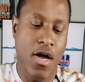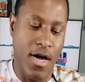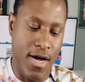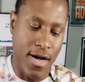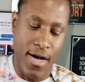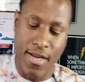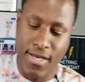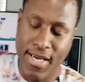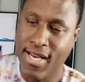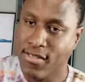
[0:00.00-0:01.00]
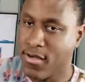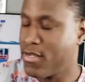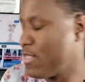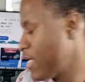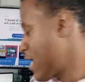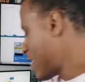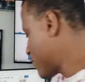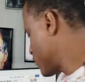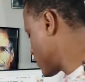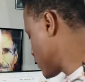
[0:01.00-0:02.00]
And again, that's another thing I
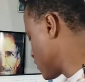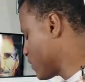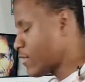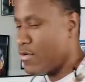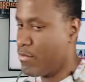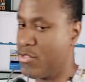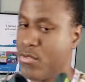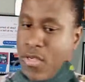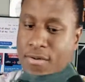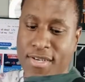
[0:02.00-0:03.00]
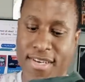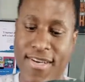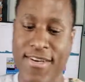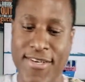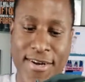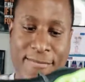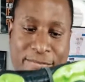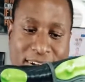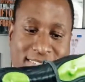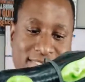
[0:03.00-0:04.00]
have with the $200
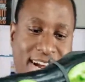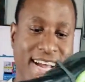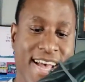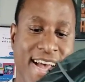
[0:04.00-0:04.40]
price tag.